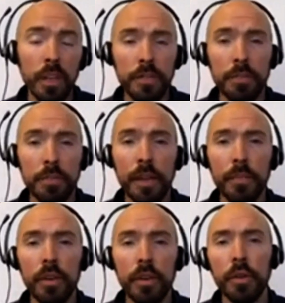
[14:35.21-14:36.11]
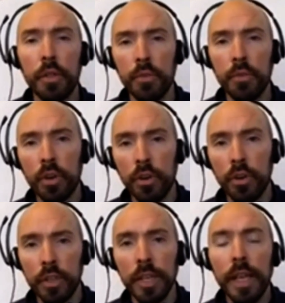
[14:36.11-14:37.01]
of September through current,